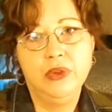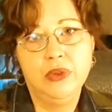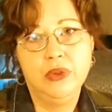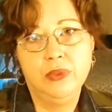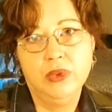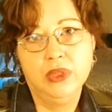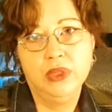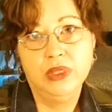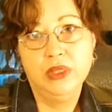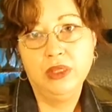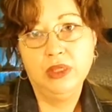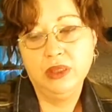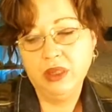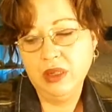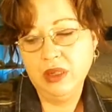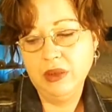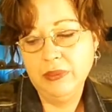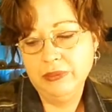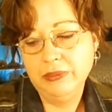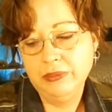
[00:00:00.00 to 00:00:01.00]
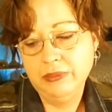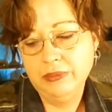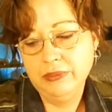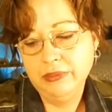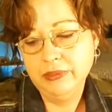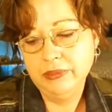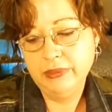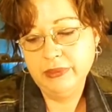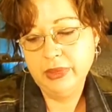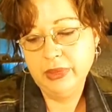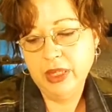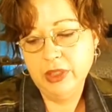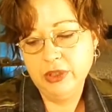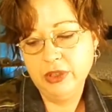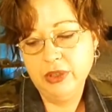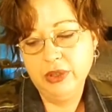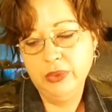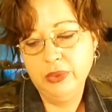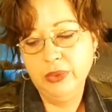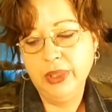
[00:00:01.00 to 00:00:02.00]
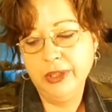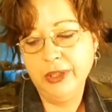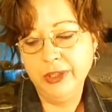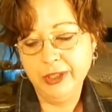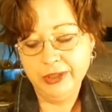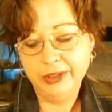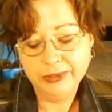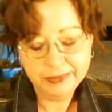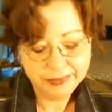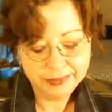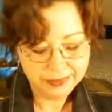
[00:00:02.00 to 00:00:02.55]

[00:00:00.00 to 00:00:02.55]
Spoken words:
are the ones that I'm actually wearing.